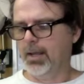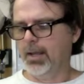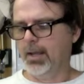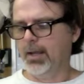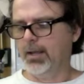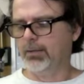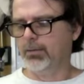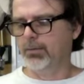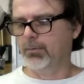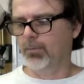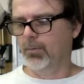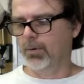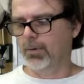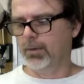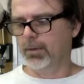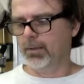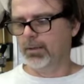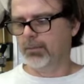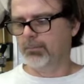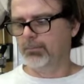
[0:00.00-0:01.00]
And you want
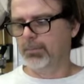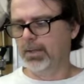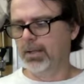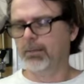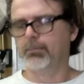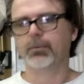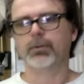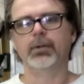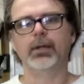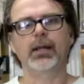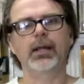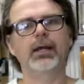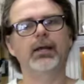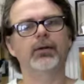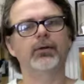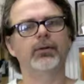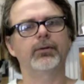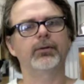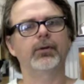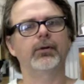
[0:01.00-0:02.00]
to be able to
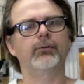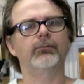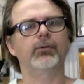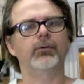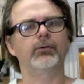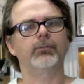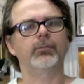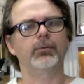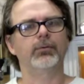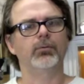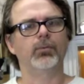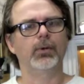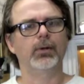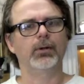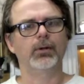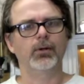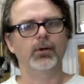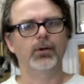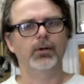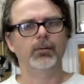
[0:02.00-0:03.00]
hear the difference
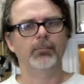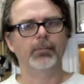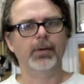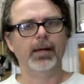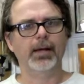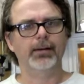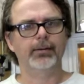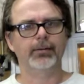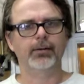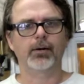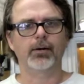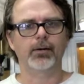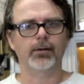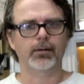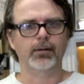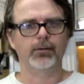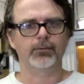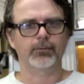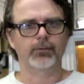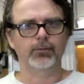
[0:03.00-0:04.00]
between good and bad
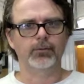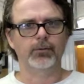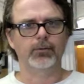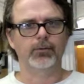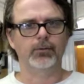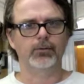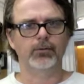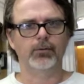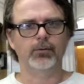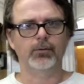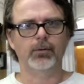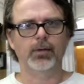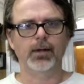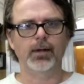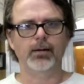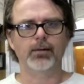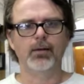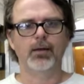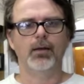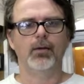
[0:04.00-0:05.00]
targets, and you can do
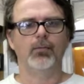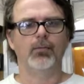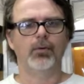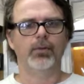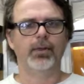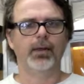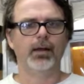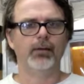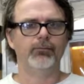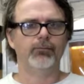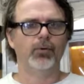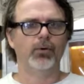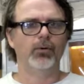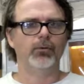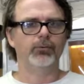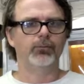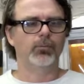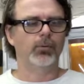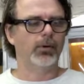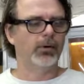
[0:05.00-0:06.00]
that with
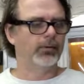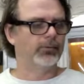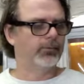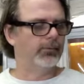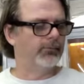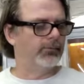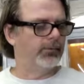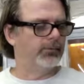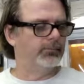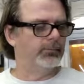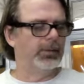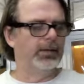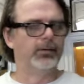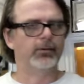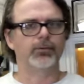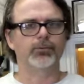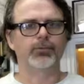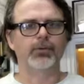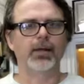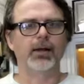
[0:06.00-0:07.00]
headphones, whereas if the
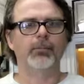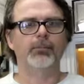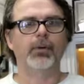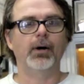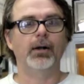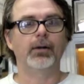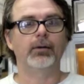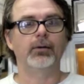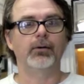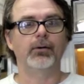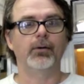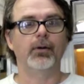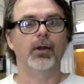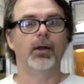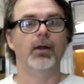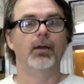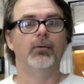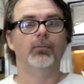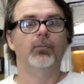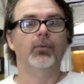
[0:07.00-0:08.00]
speaker's down by your
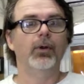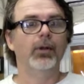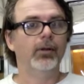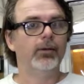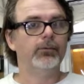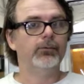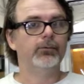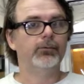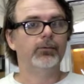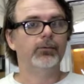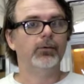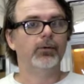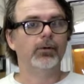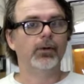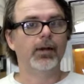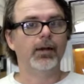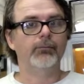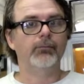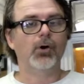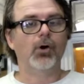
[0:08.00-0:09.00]
wrist, you're
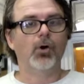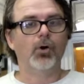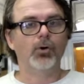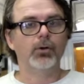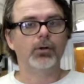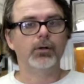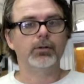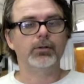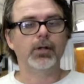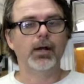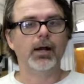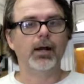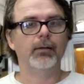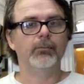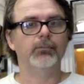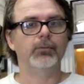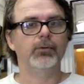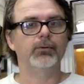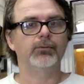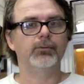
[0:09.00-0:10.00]
going to have a harder
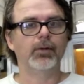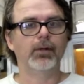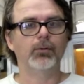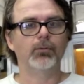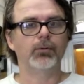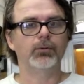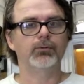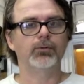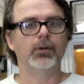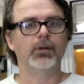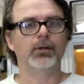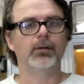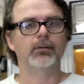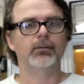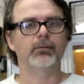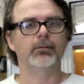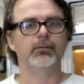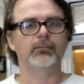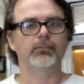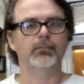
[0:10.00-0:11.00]
time distinguishing
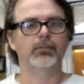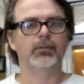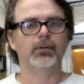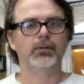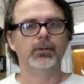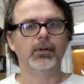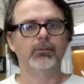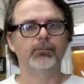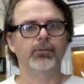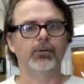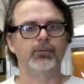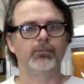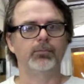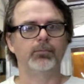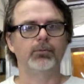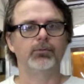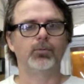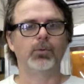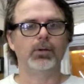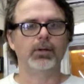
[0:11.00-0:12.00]
the difference
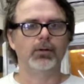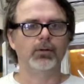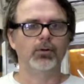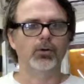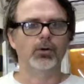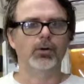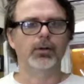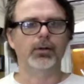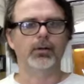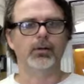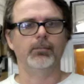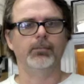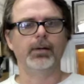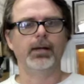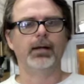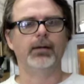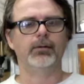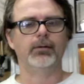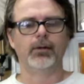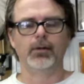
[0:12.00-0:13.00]
between a good and a
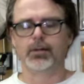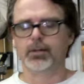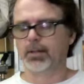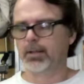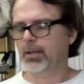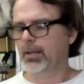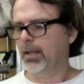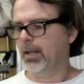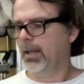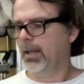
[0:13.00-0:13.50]
bad target.